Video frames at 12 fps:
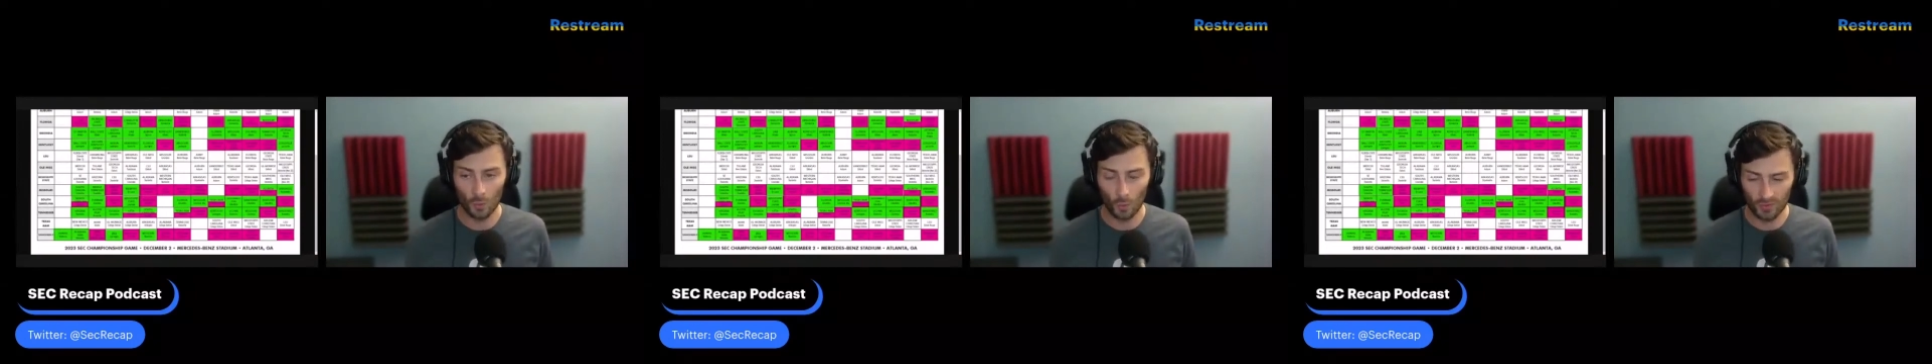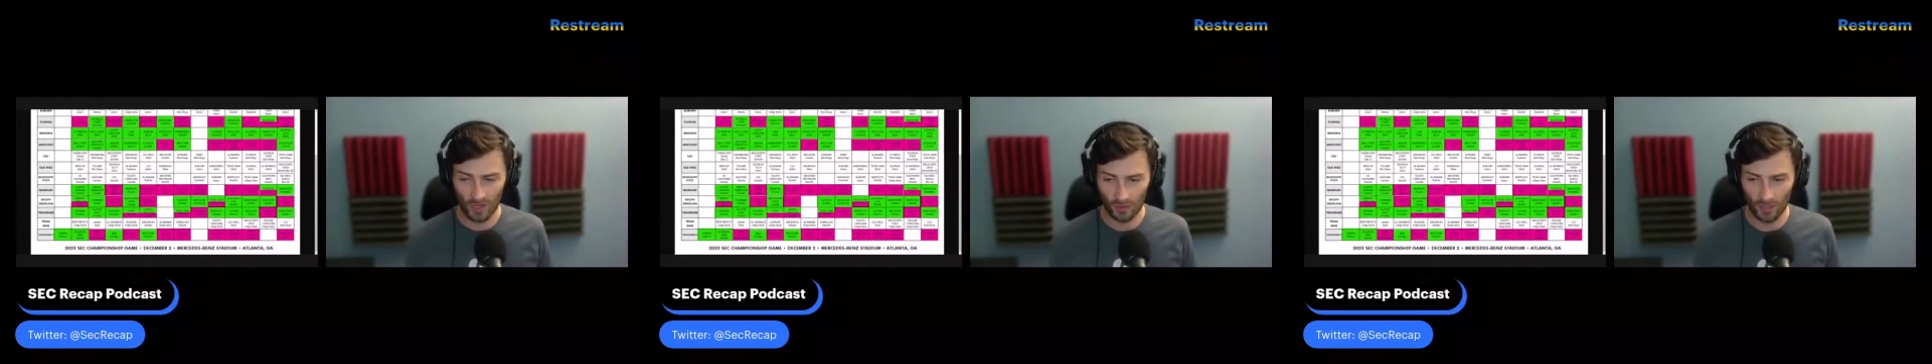
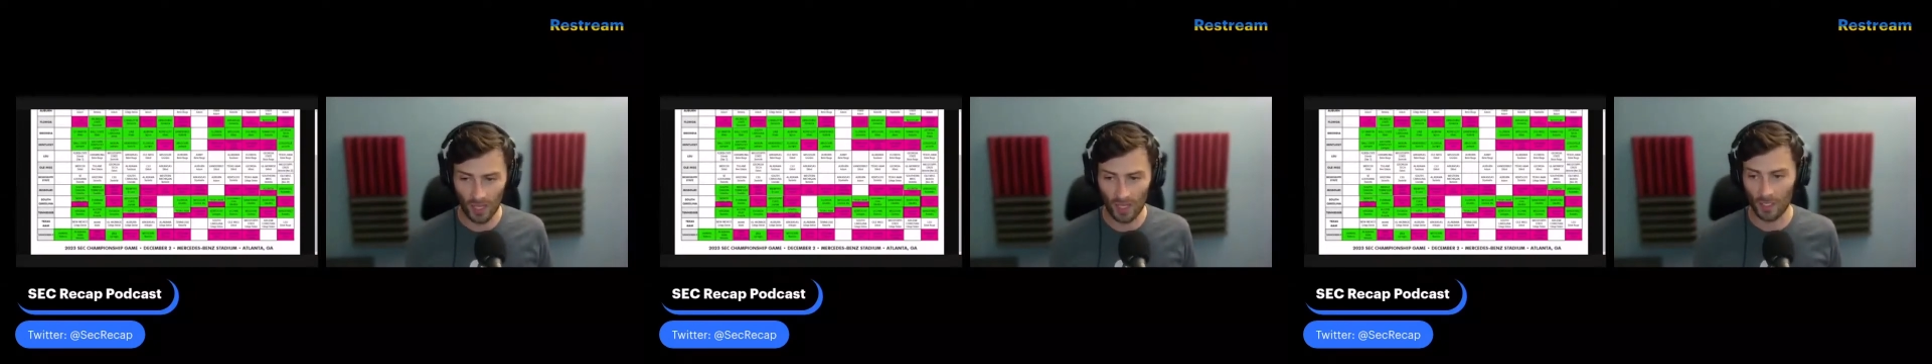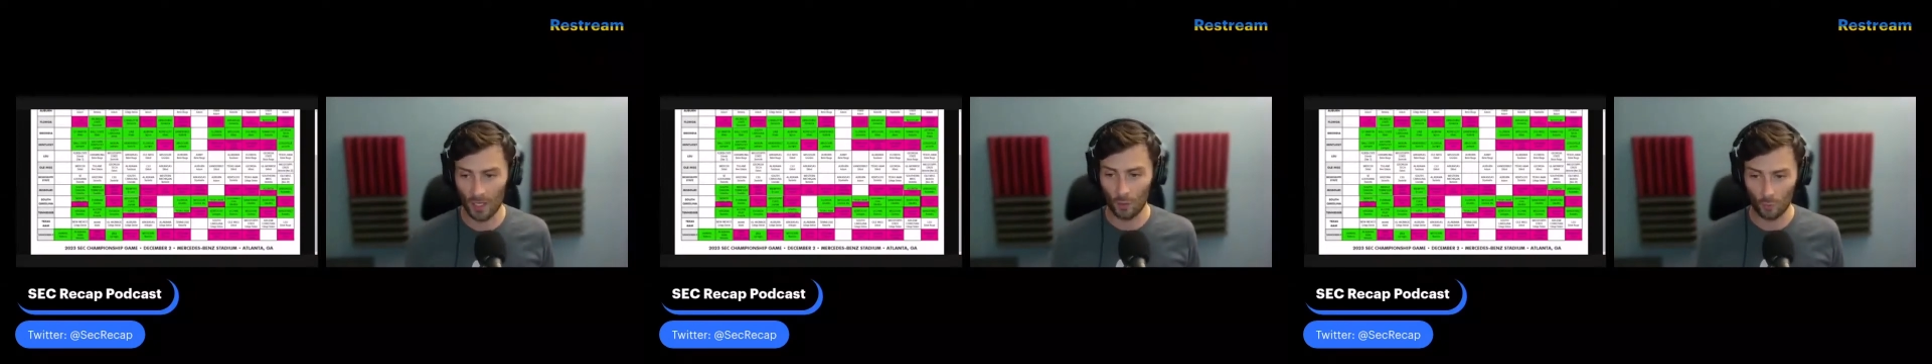North
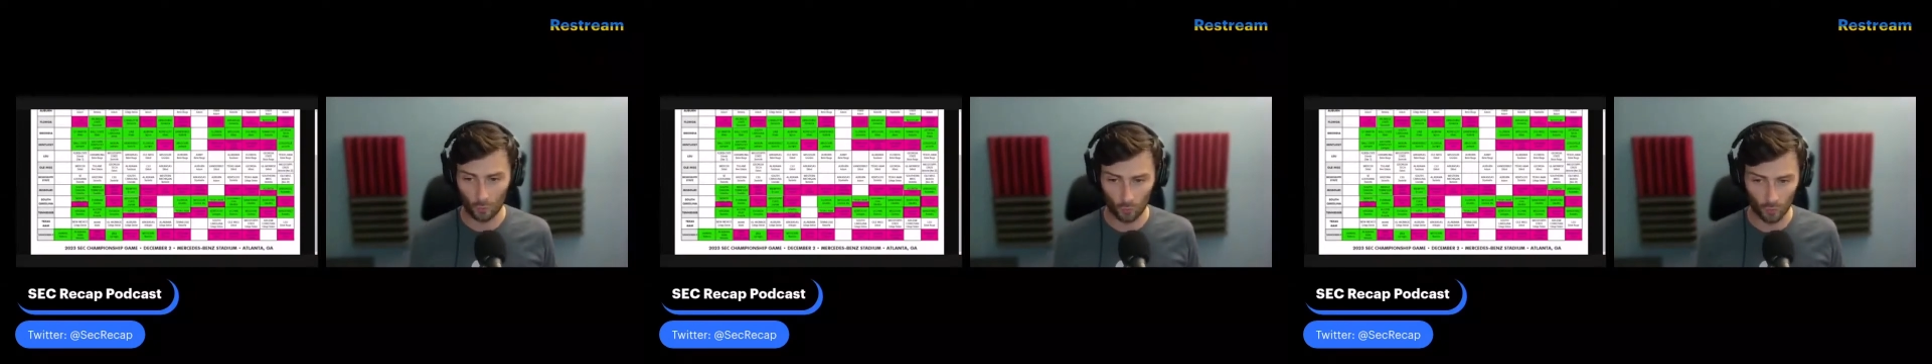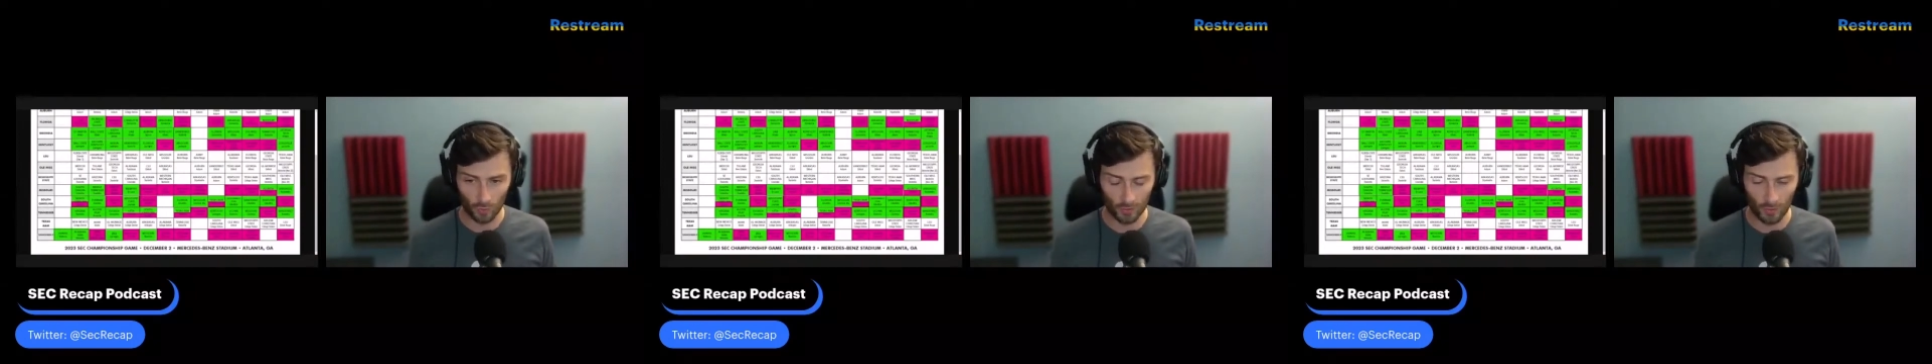Carolina,
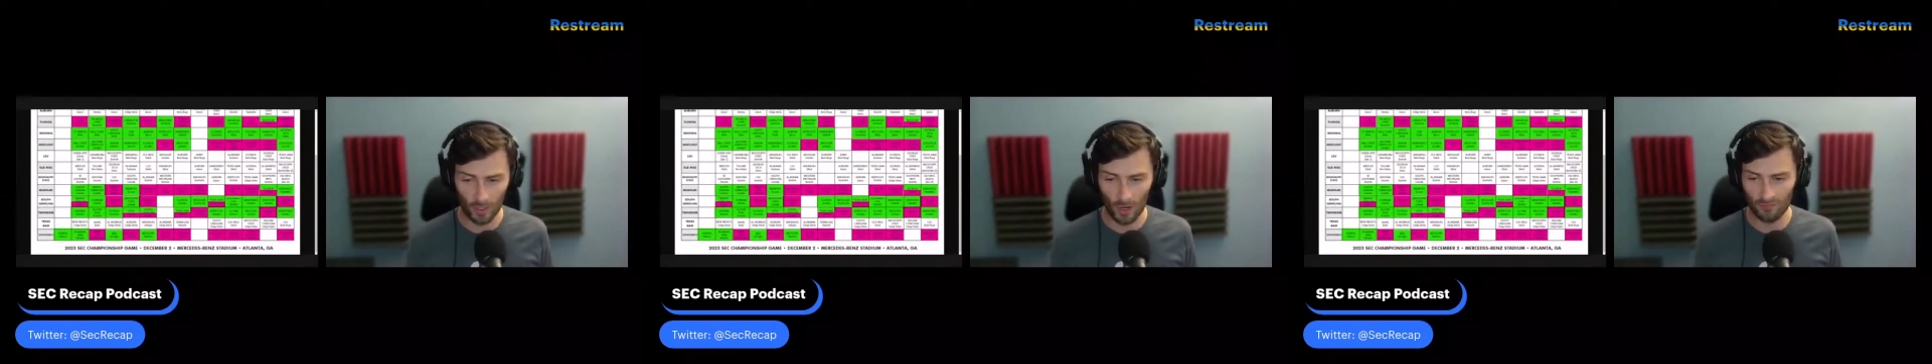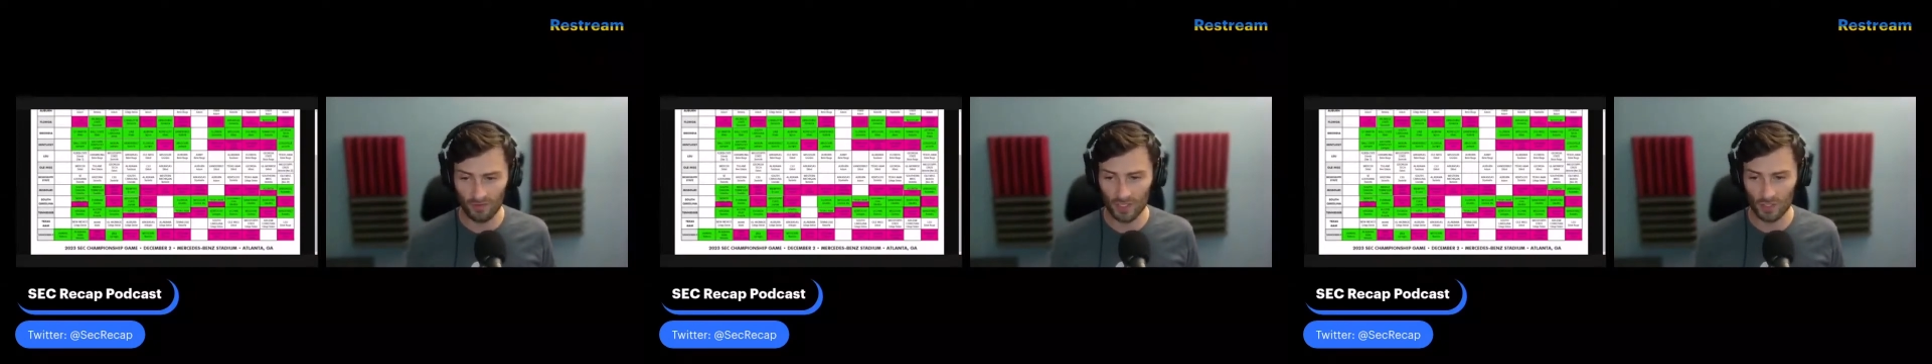really great
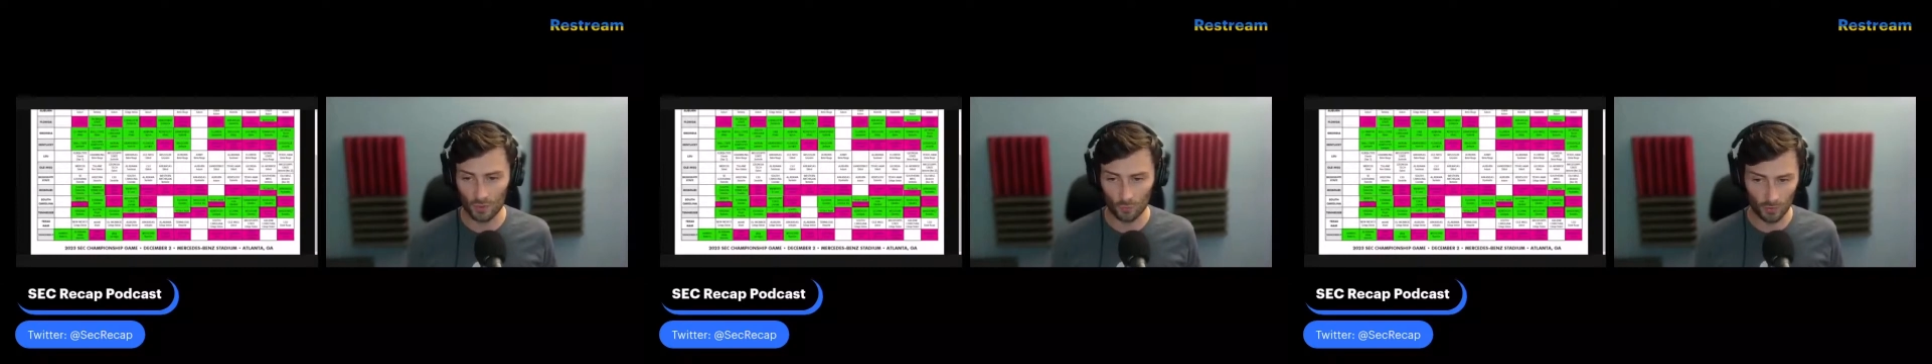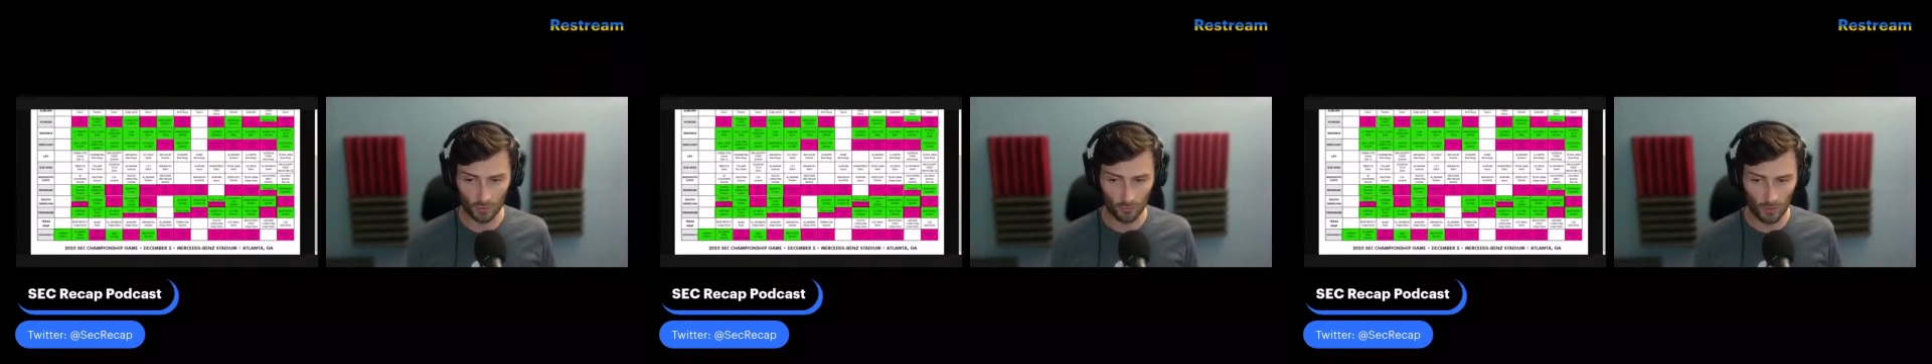offense,
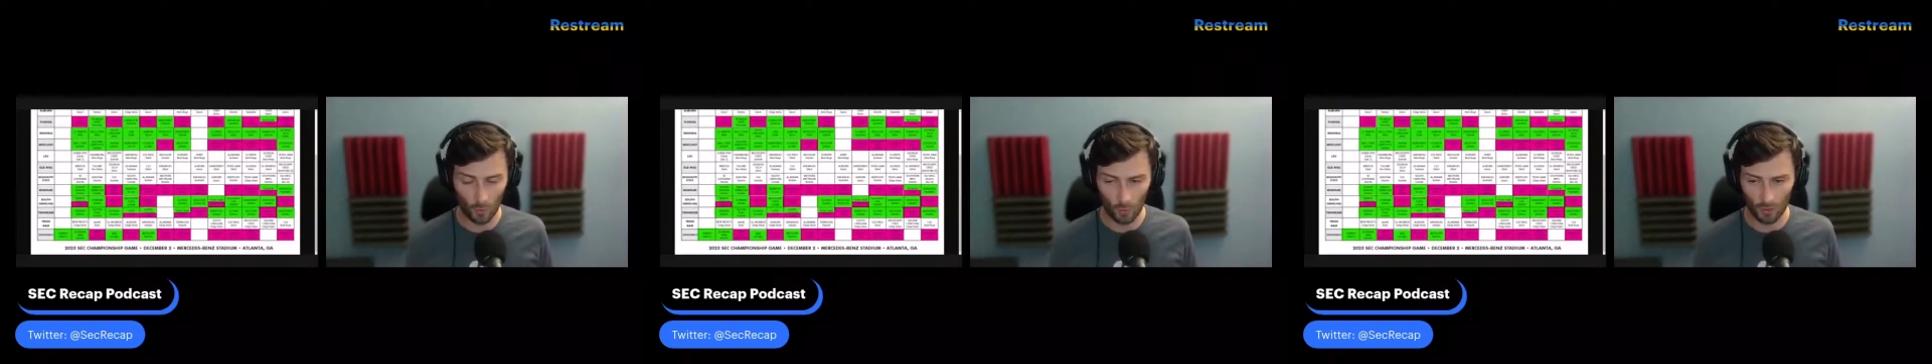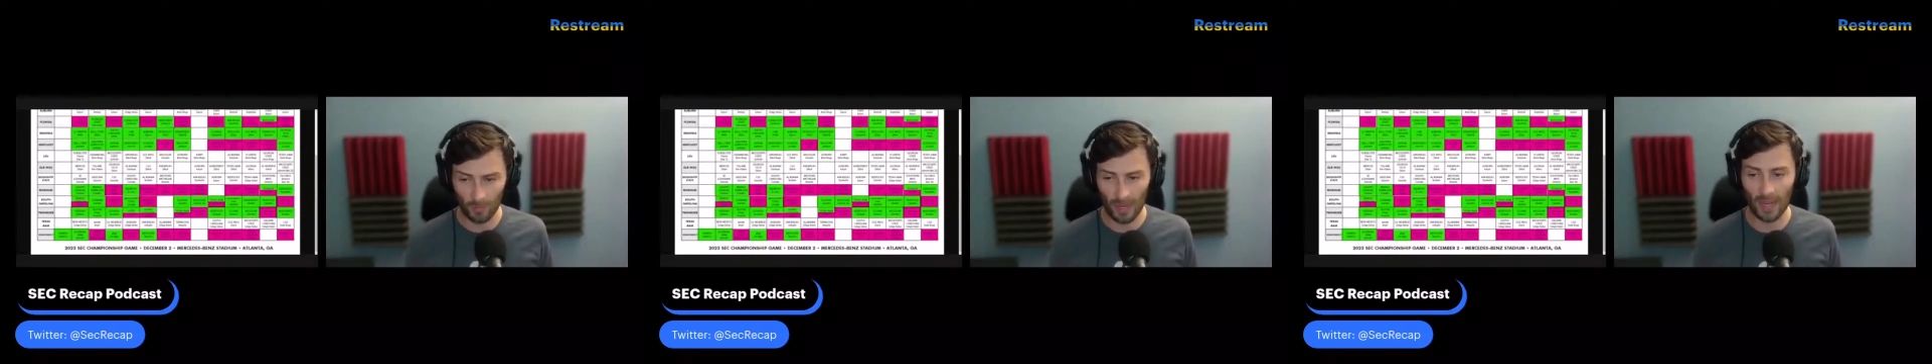really great
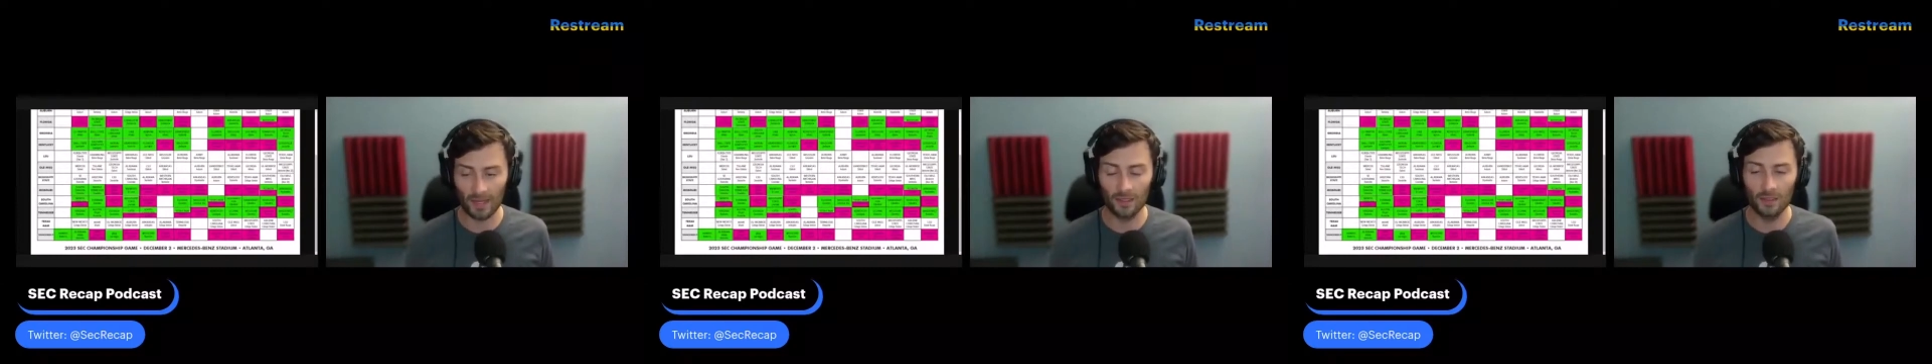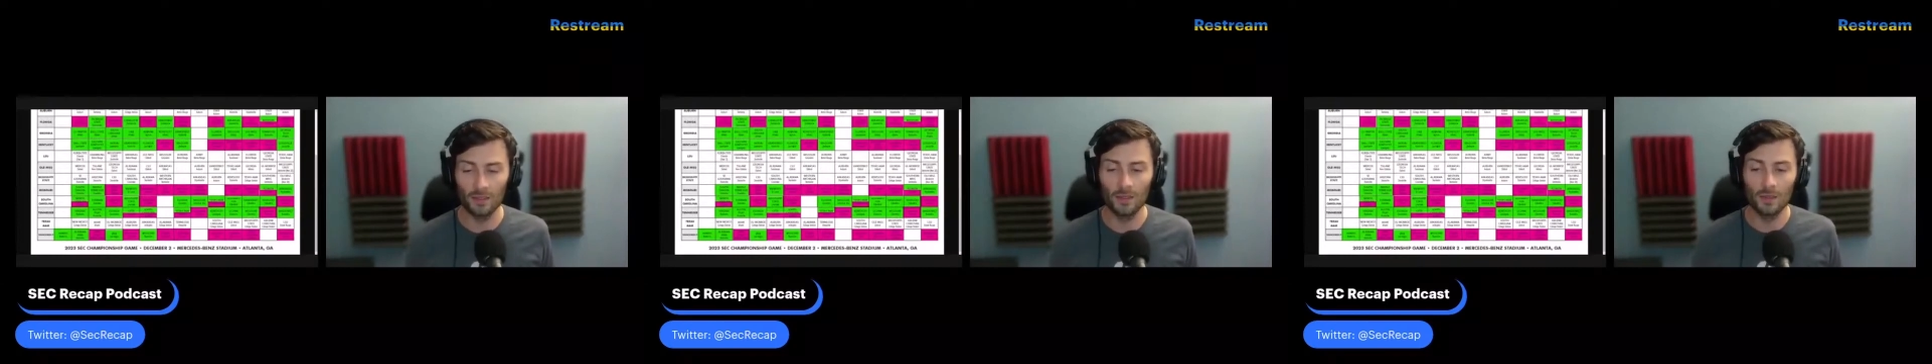
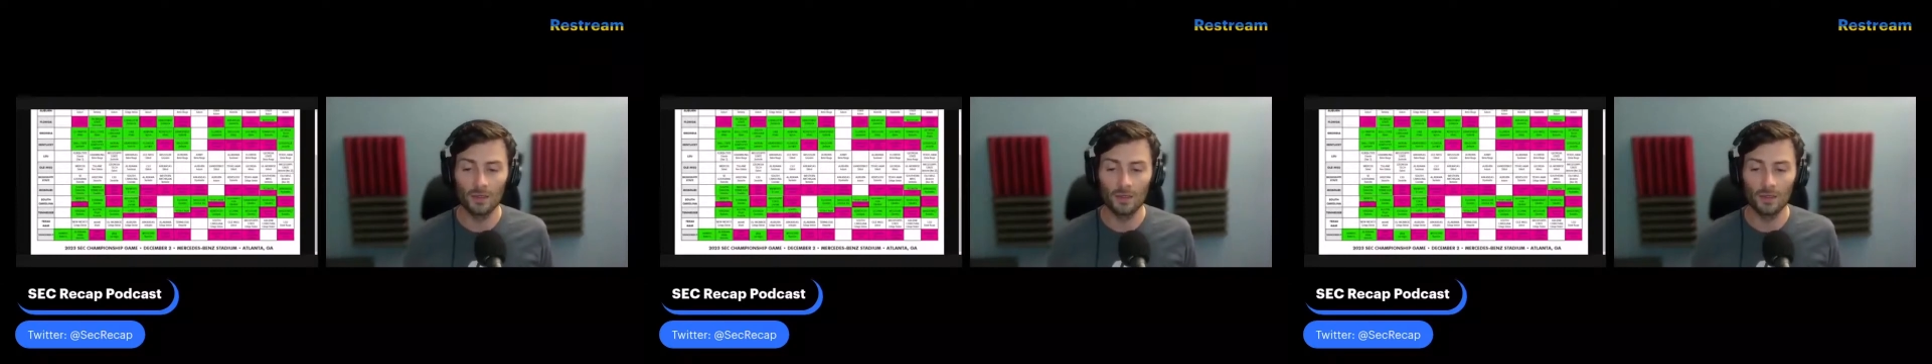quarterback.